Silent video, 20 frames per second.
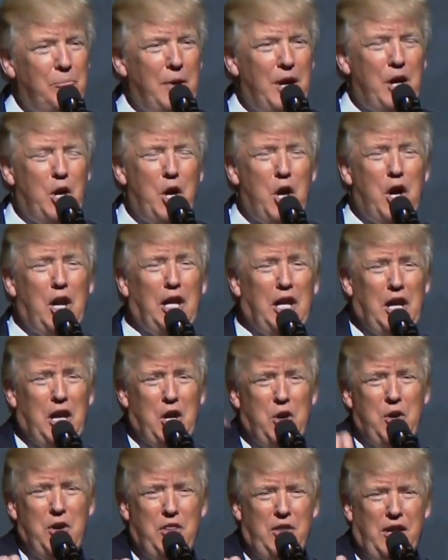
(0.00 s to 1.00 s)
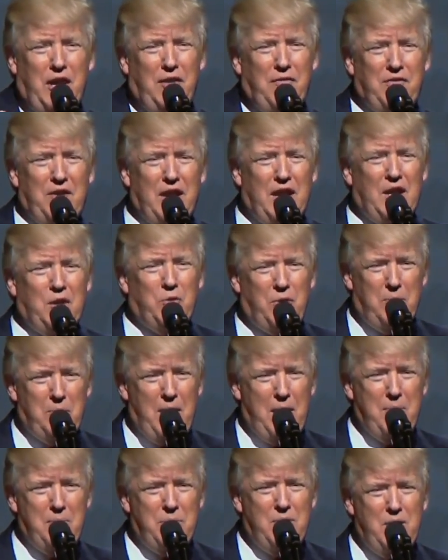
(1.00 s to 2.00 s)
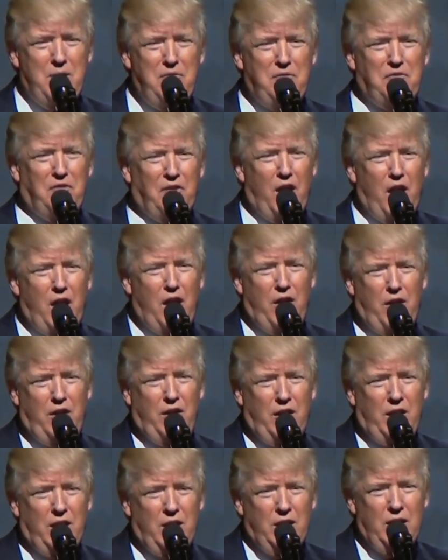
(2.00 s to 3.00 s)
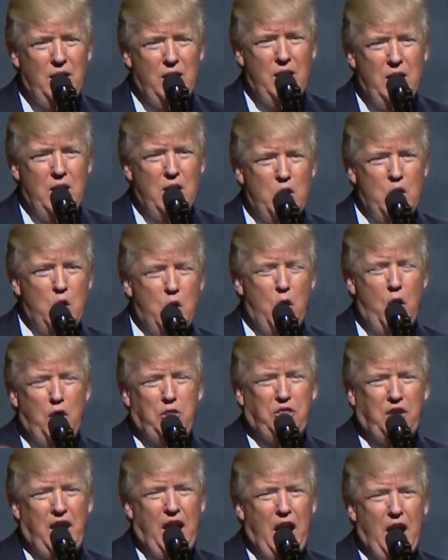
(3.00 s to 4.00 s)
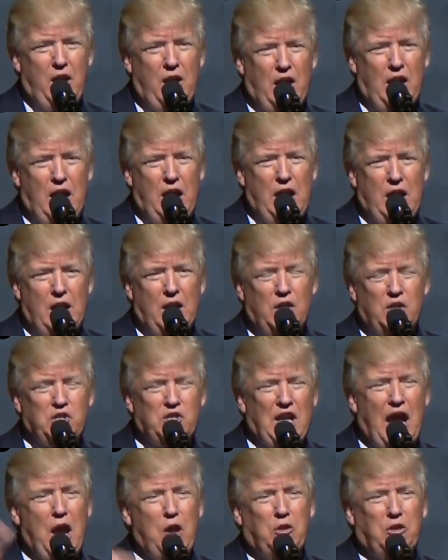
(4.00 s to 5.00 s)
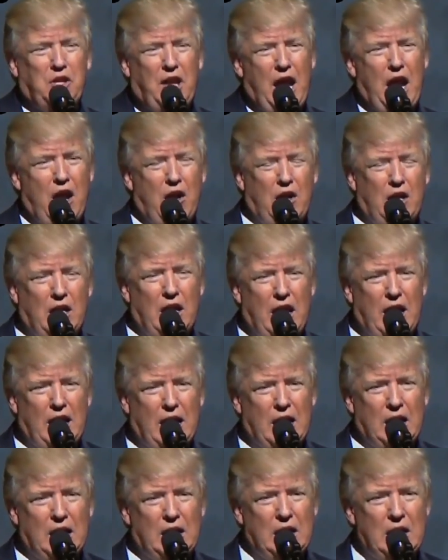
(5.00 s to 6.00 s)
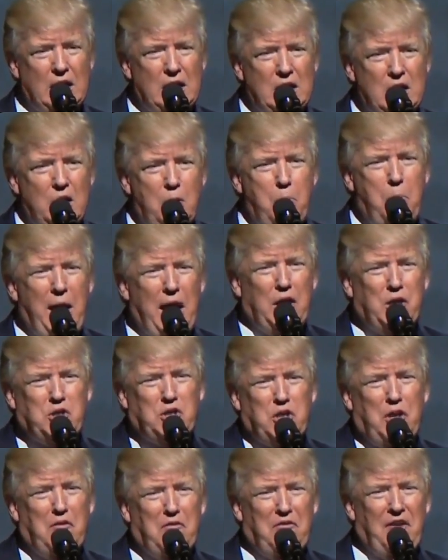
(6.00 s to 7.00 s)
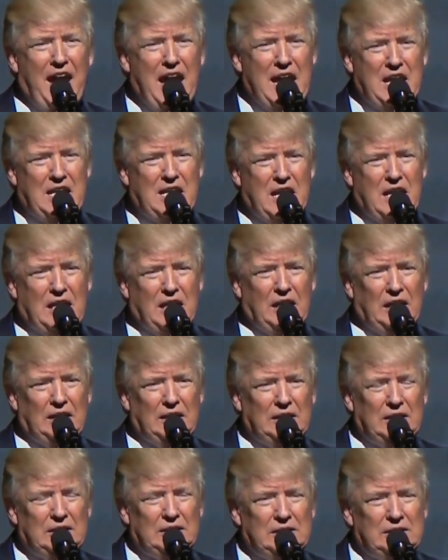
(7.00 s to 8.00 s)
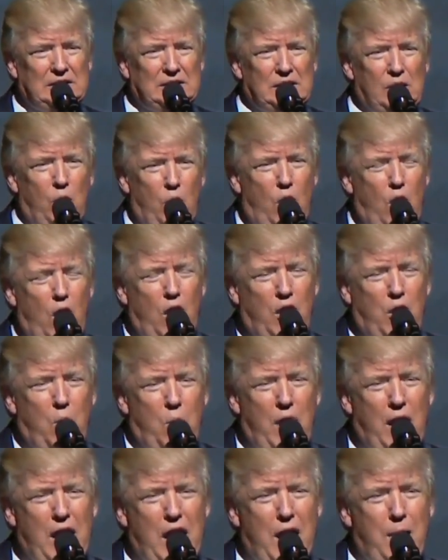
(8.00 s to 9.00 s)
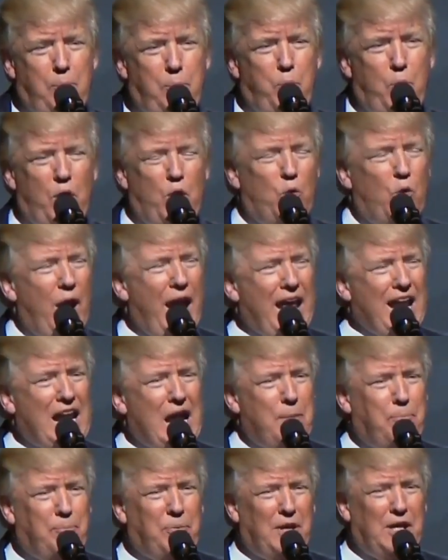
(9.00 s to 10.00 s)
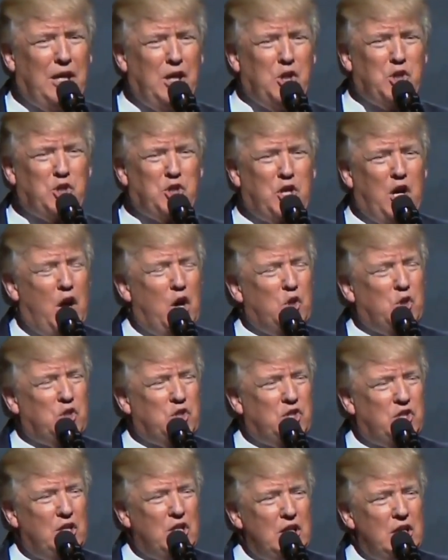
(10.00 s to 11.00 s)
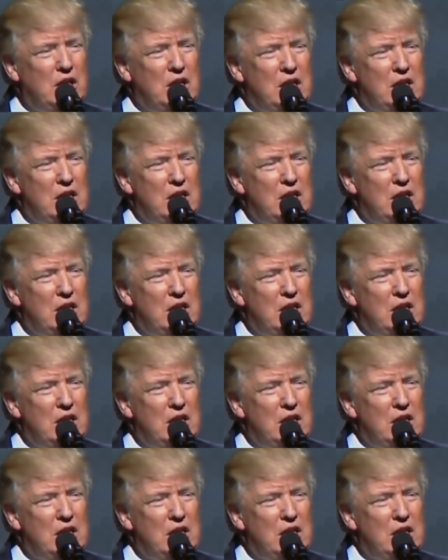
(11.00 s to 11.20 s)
But earlier in the evening, remember, Florida, North Carolina, South Carolina, Pennsylvania, all the way up. We ran up the East Coast.